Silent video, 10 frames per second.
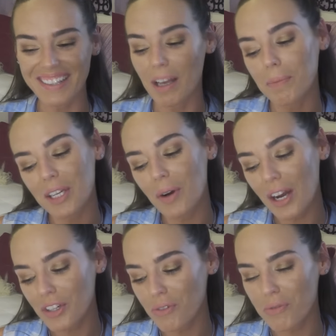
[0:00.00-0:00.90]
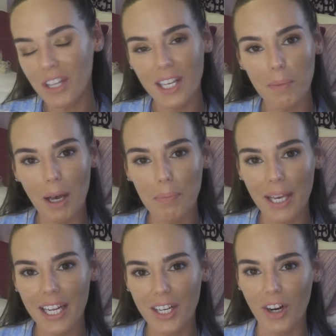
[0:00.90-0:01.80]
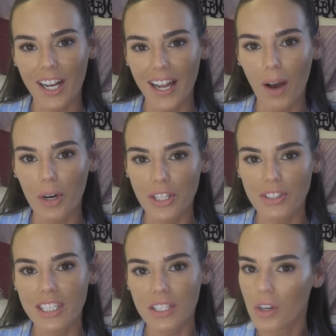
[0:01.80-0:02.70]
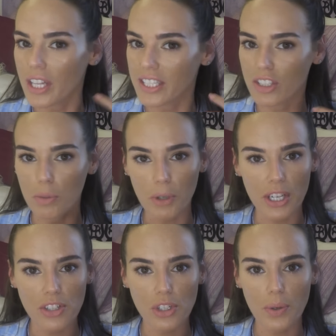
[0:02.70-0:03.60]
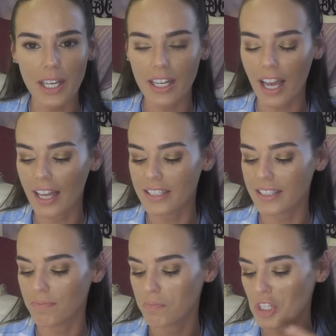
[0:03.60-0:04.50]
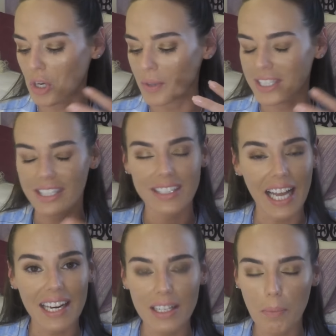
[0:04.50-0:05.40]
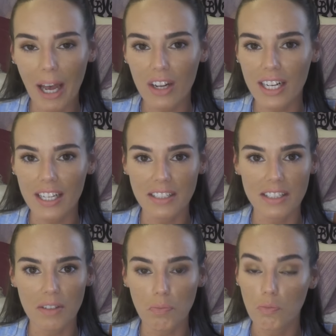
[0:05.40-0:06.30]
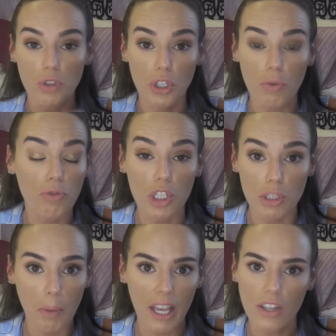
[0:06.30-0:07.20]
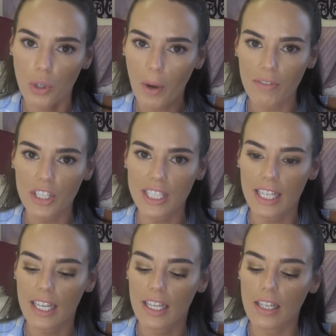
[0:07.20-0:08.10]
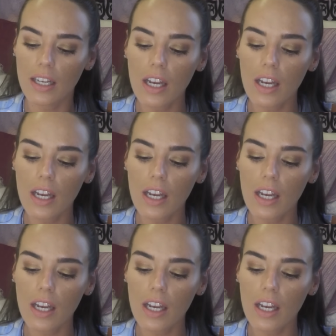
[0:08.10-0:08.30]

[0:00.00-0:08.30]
let me know how you're feeling about panning right now. Are you still like super into it as, you know, as excited about it as the, you know, first pan you ever did?